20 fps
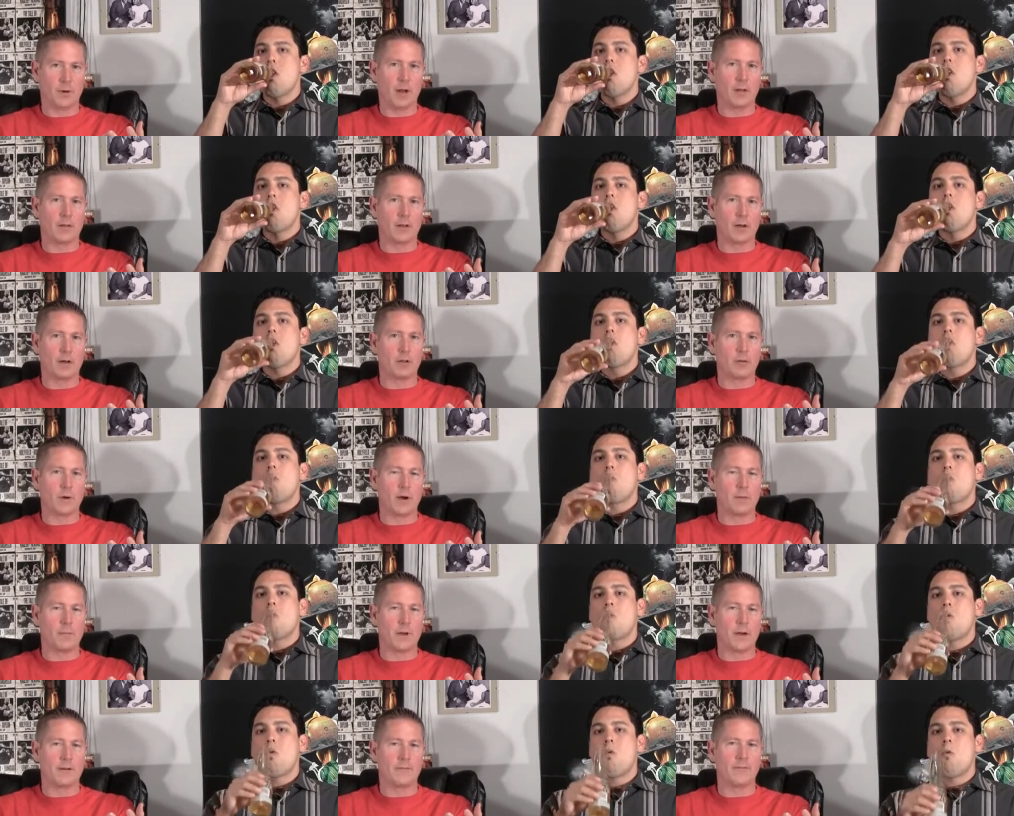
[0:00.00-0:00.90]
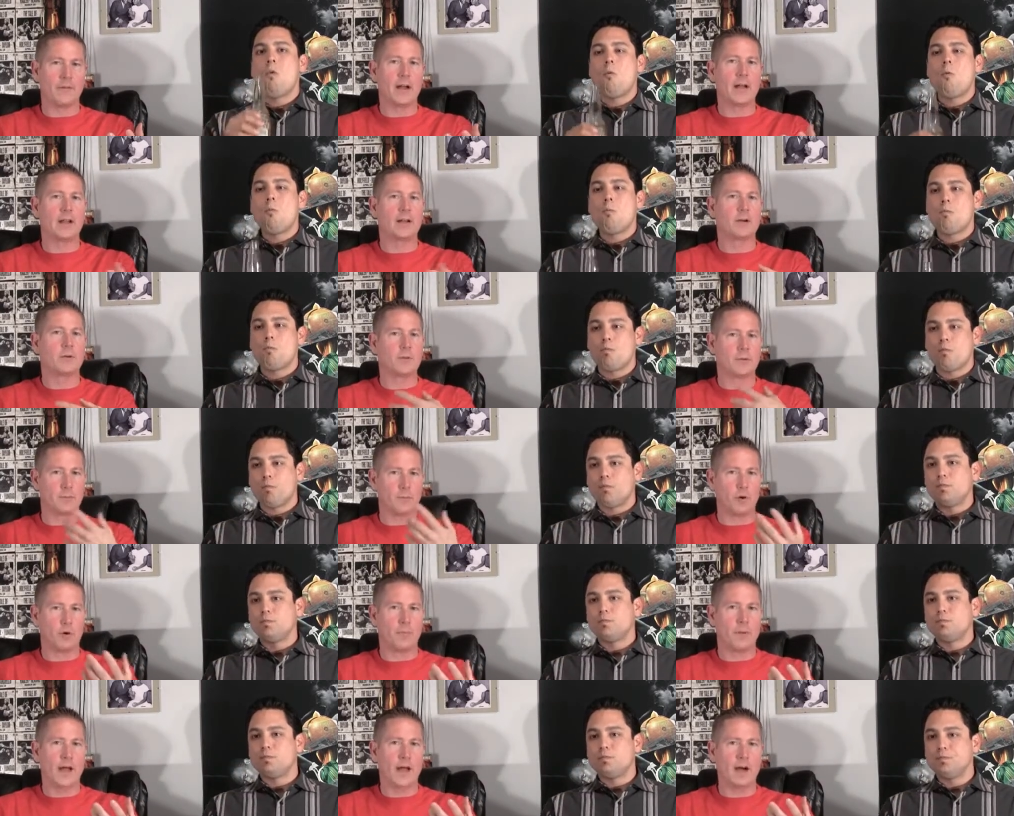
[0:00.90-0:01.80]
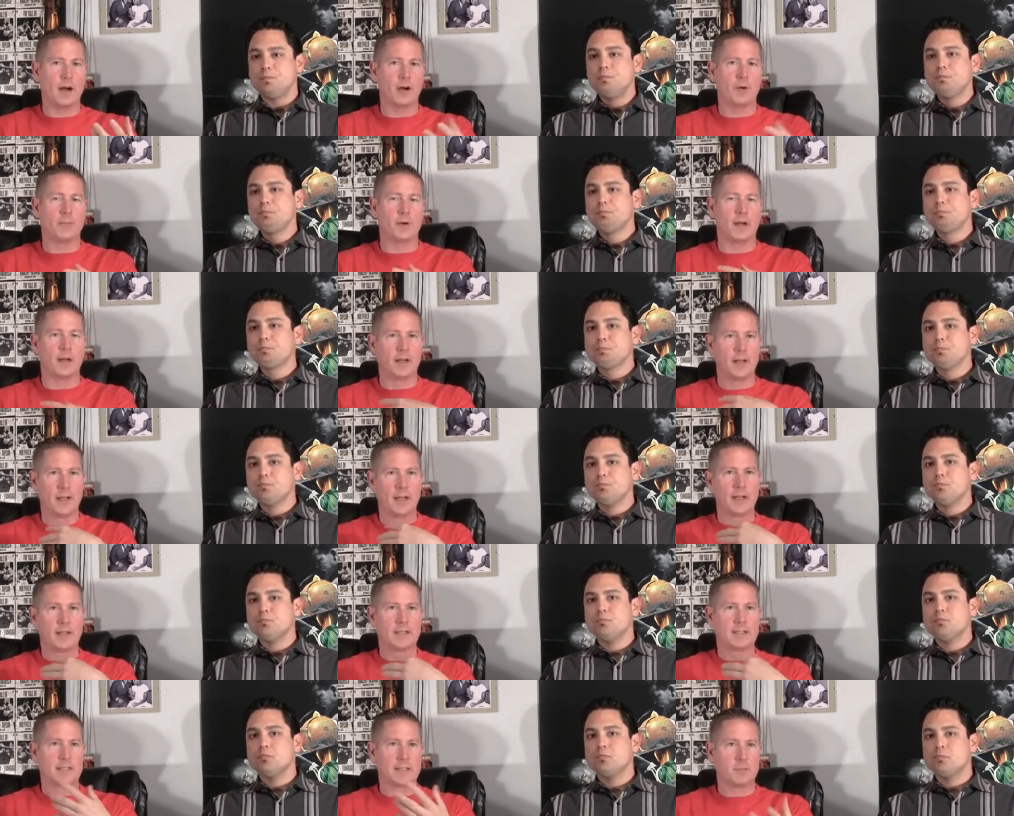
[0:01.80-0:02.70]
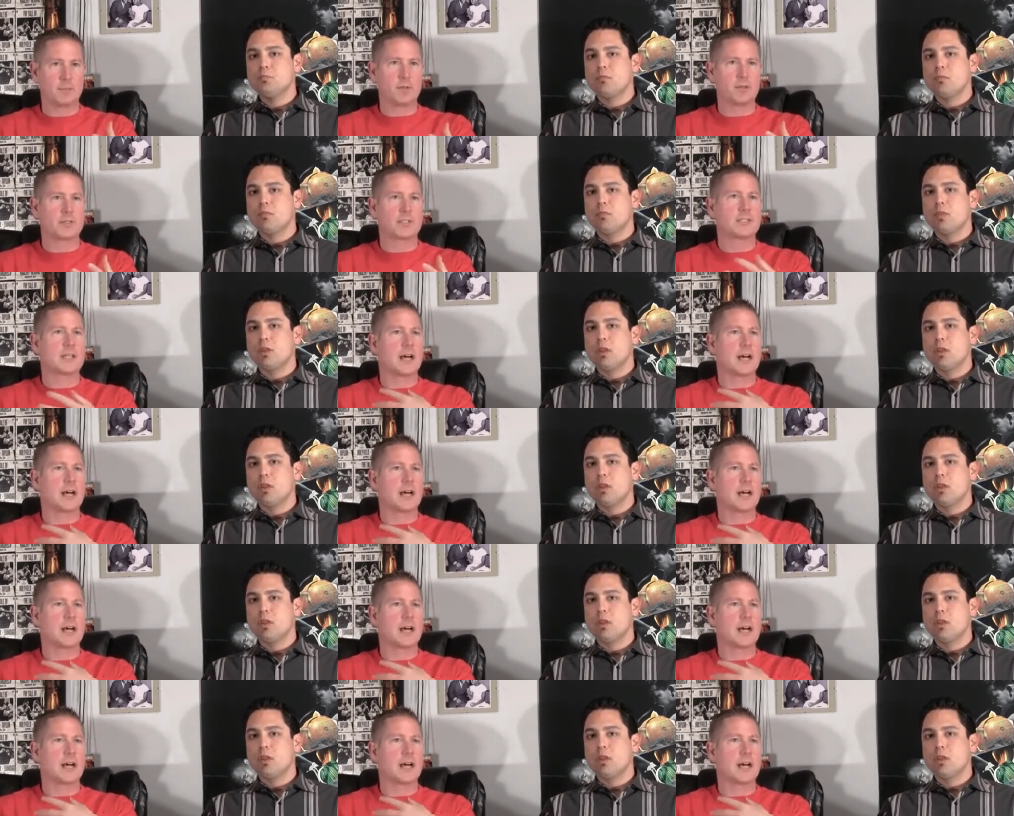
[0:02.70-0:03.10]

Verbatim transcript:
Speaker 1: probably all around better fighter with more power, but similar